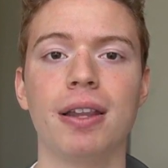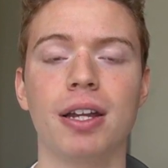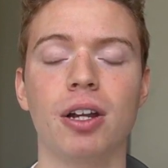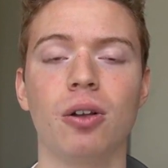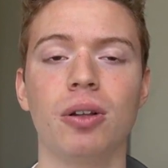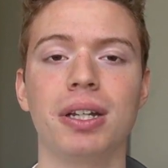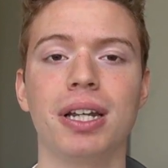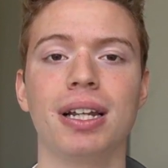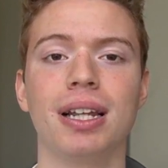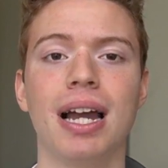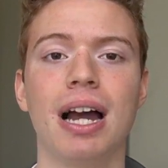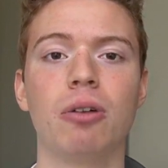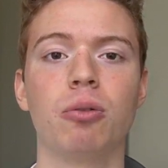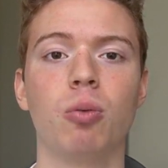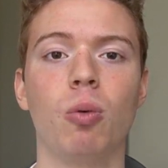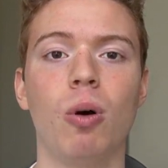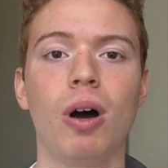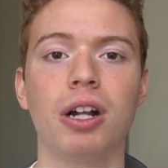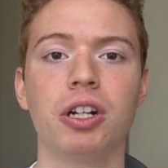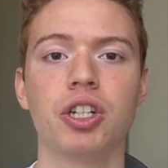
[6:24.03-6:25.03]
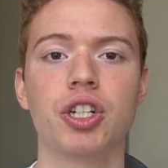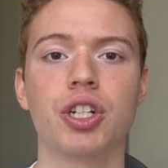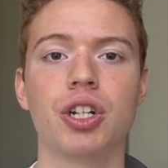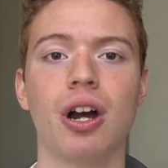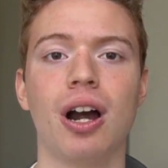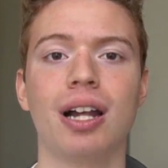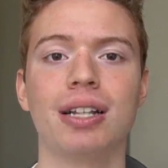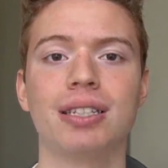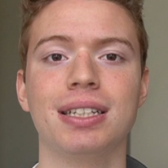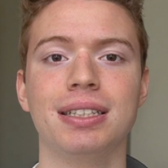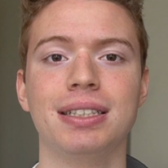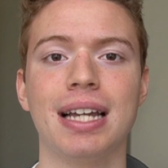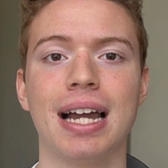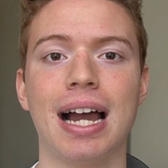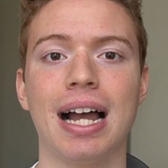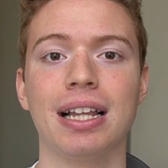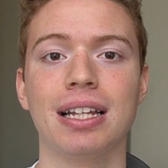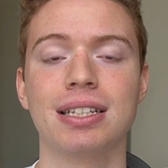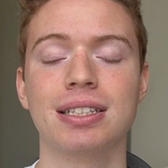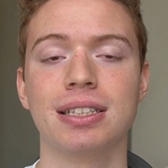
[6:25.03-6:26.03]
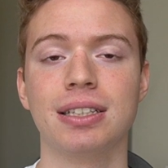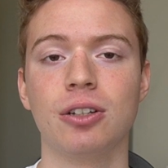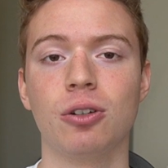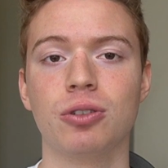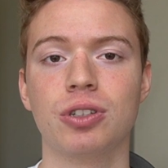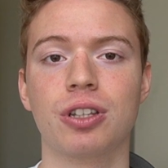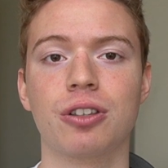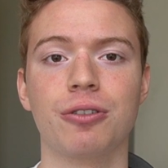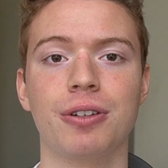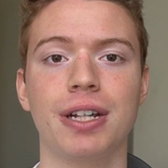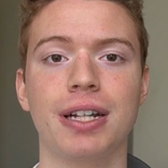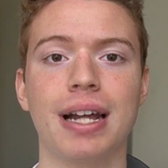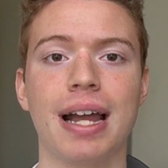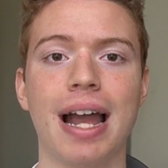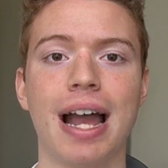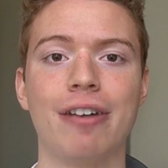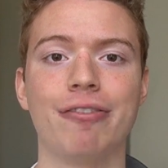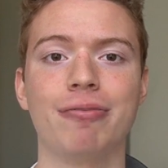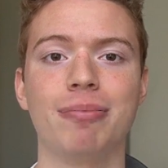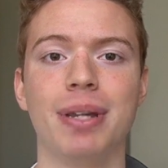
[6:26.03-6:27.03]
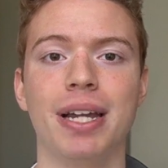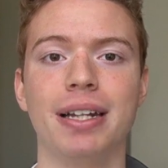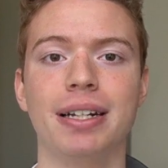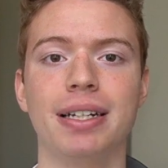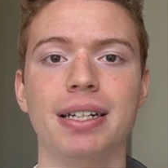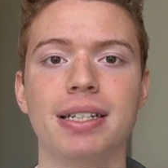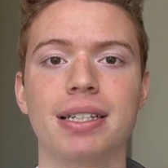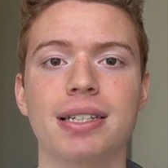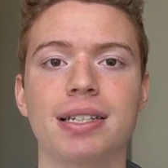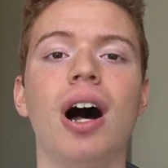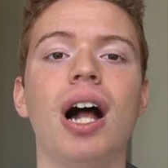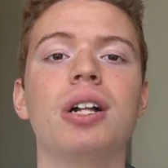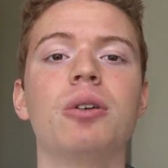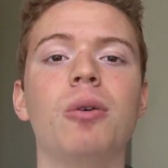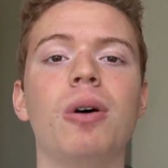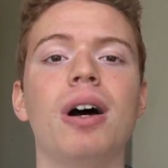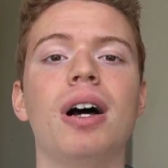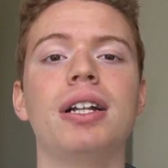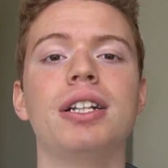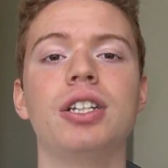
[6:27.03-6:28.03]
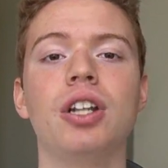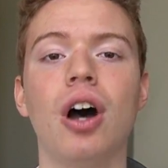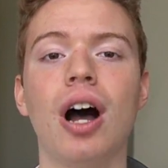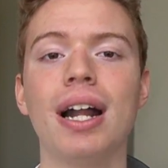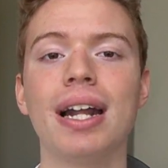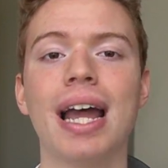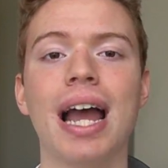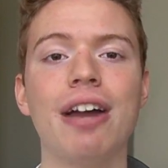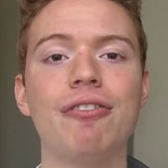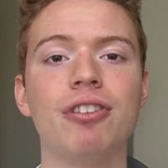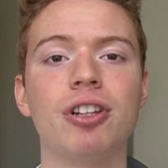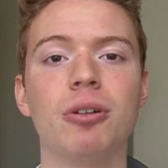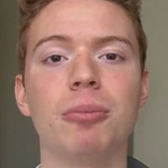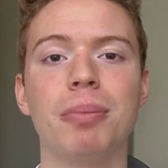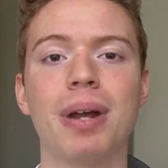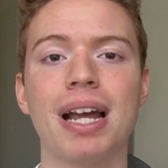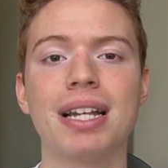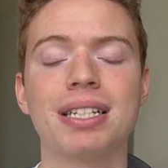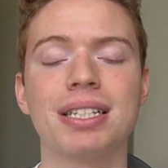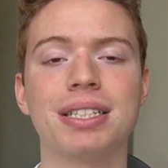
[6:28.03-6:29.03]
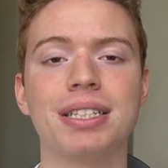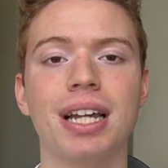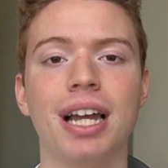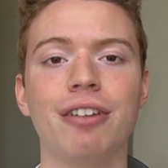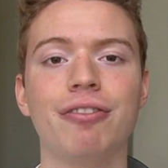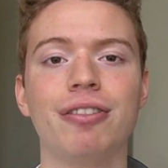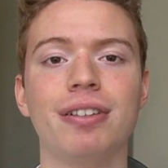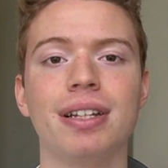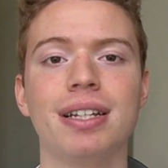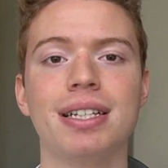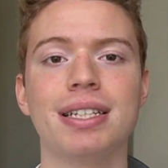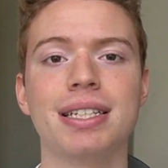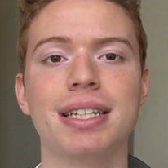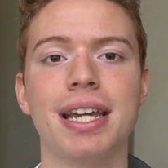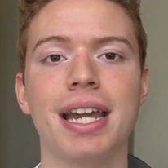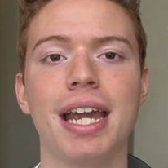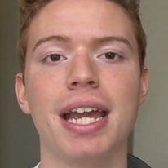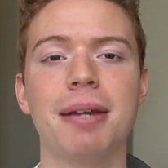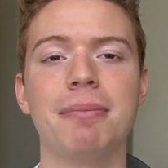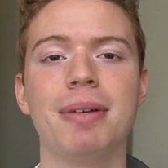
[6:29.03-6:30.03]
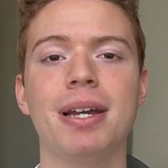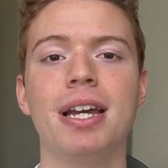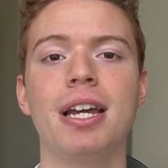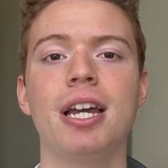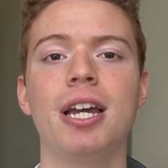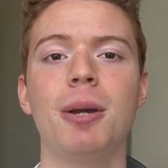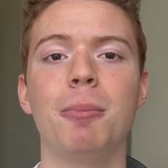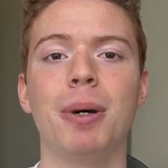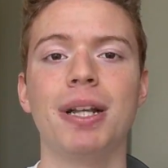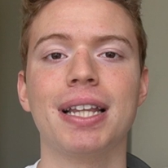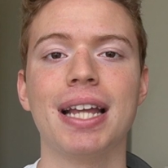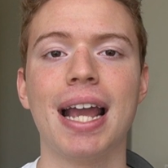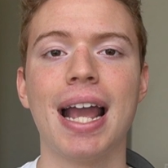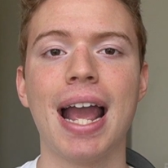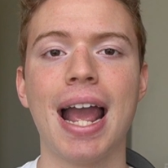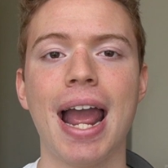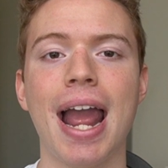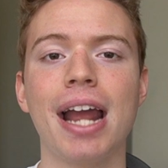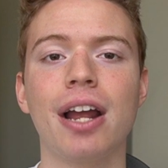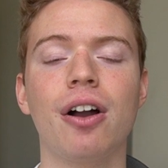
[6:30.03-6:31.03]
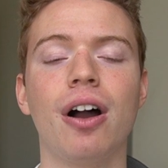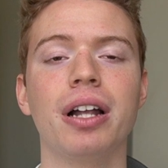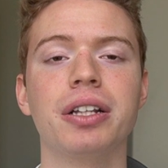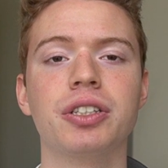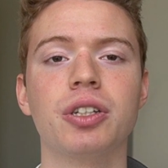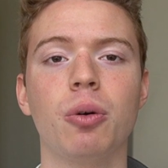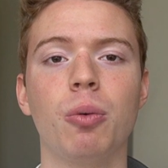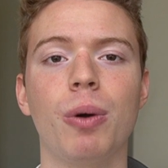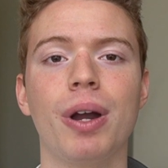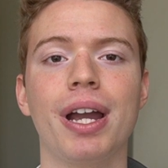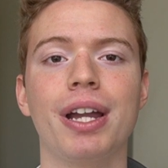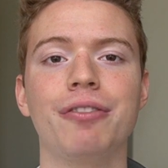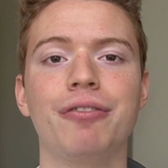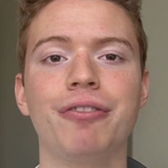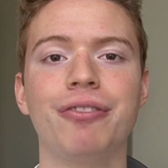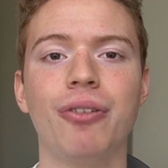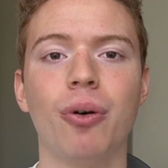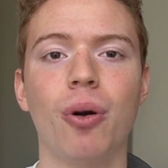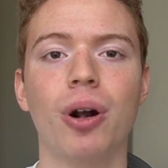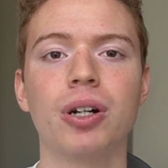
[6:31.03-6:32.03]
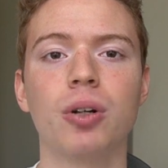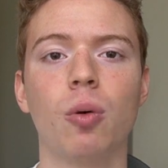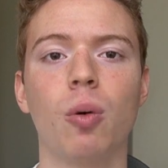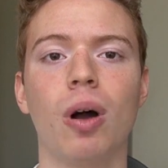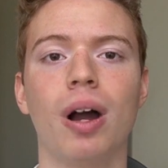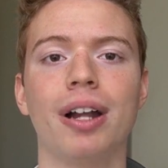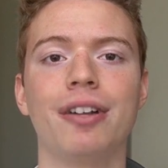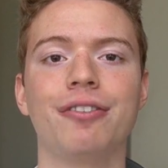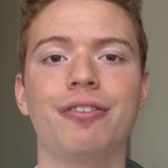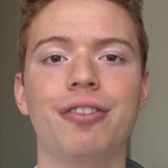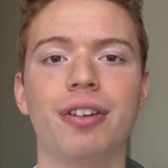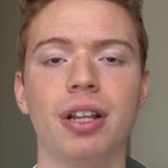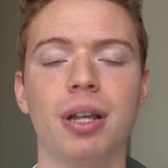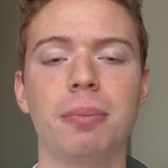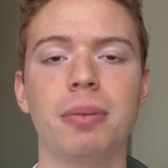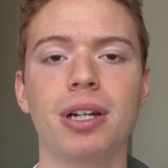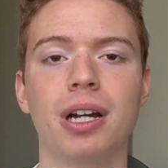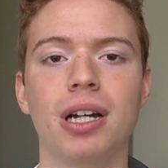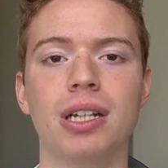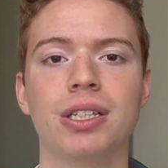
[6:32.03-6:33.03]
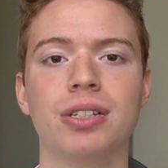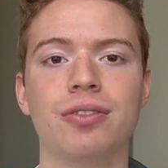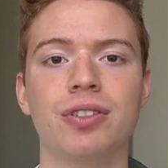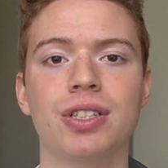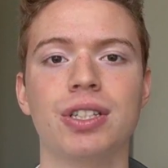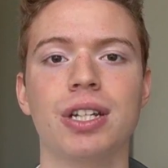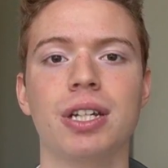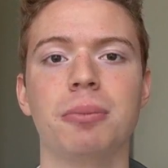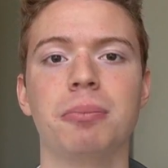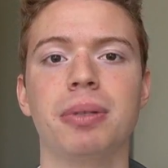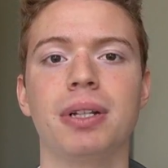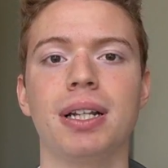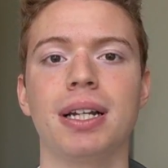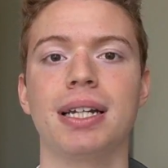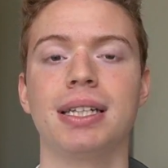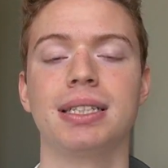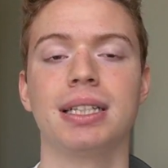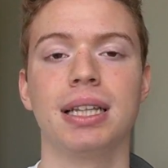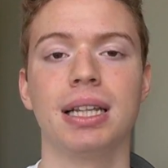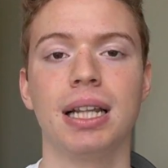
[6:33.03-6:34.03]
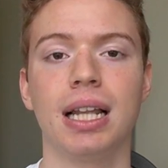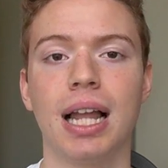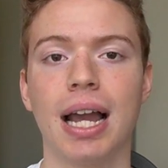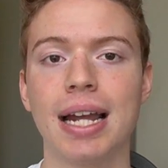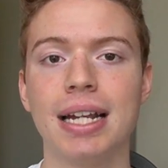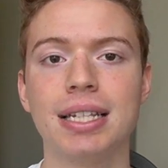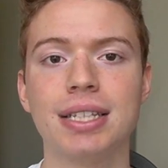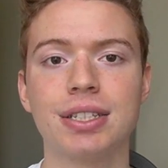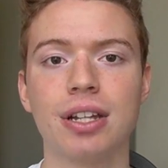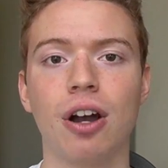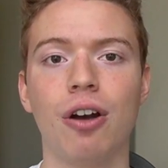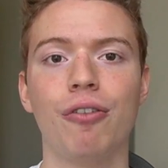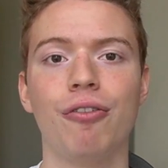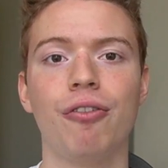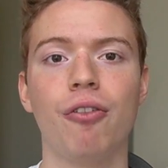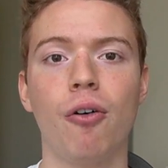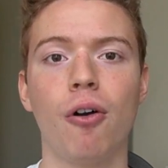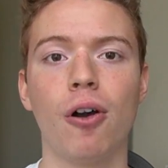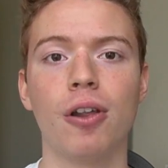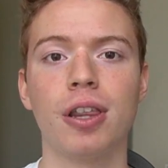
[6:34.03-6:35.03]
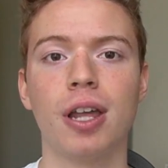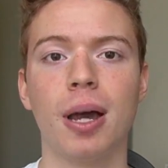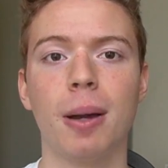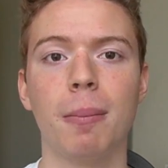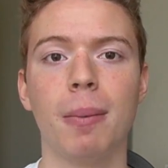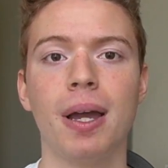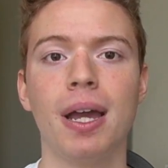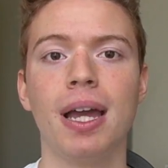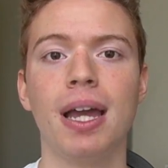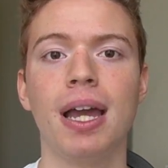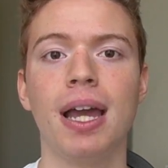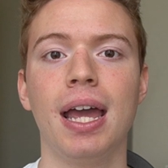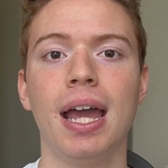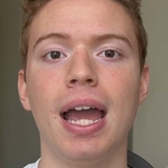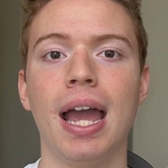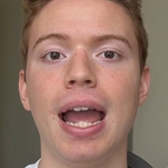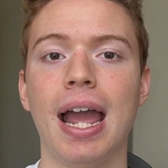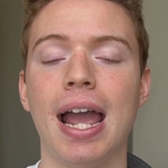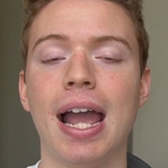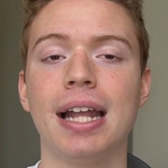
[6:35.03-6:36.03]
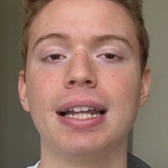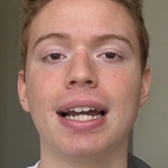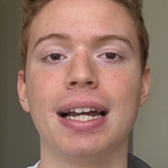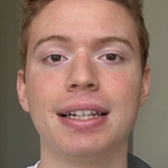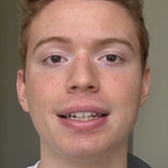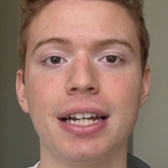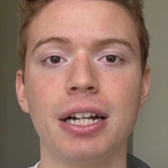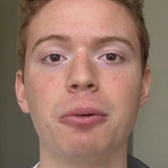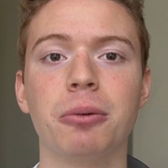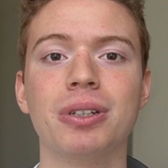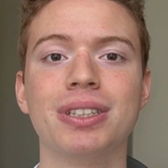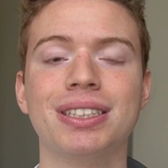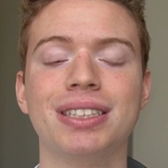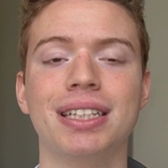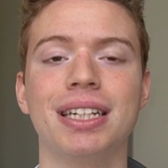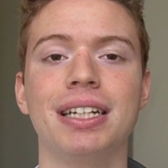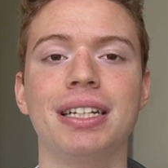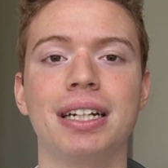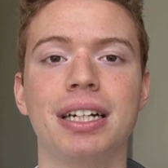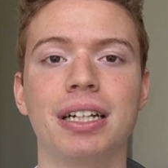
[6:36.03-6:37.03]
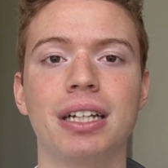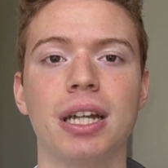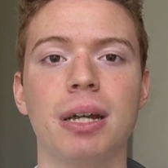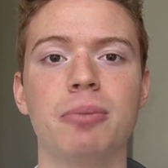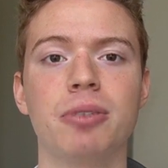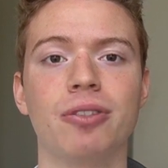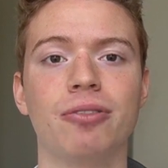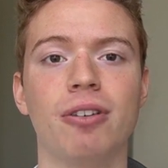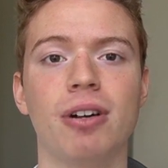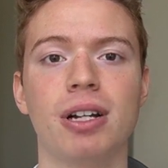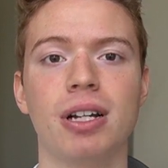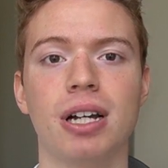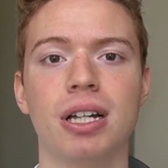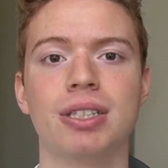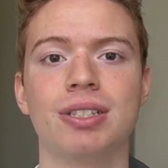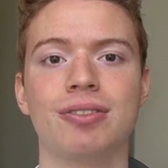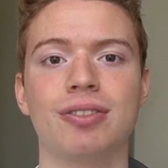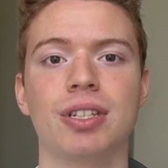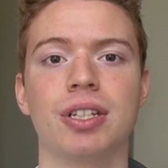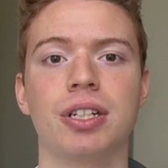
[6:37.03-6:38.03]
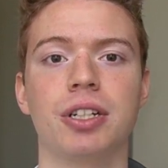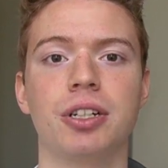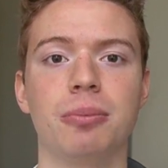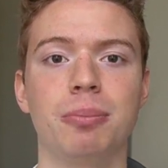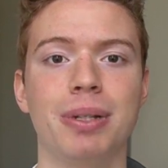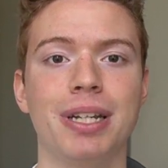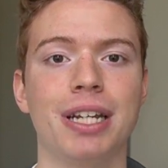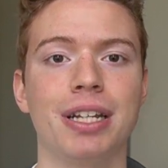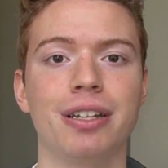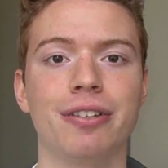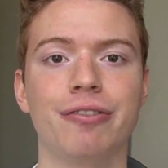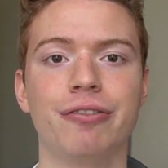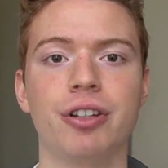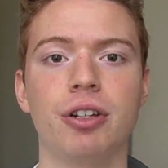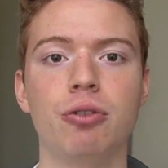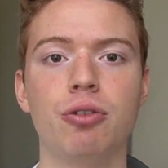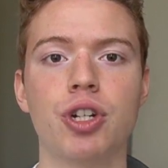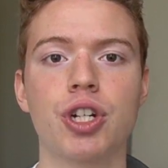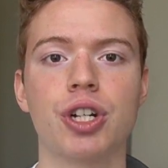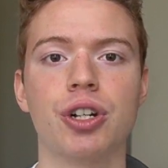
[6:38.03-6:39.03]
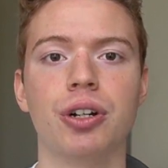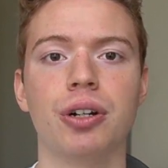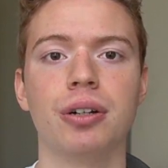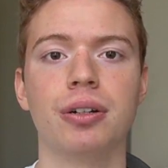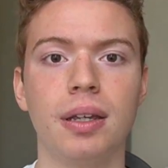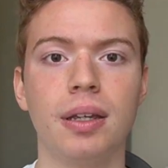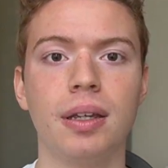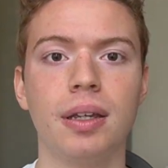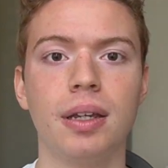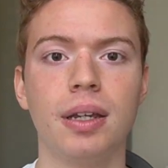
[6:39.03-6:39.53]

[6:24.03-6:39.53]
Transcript: They only allowed one shot to Dallas in those three and a half minutes. Ottawa not having their best stuff in this game, but they hang on to win 4 to 1. Filip Gustavsson plays lights out for them, and I think we're seeing a glimpse of what Gustavsson could be in the future.